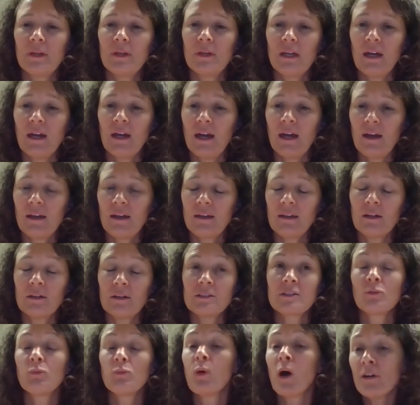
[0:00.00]
it's a
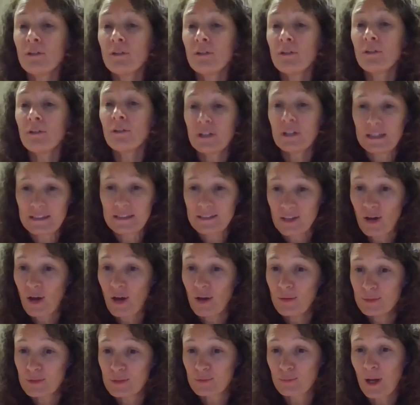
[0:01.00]
worrying time
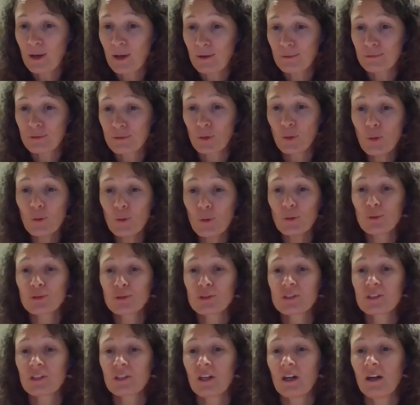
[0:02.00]
as well, of course.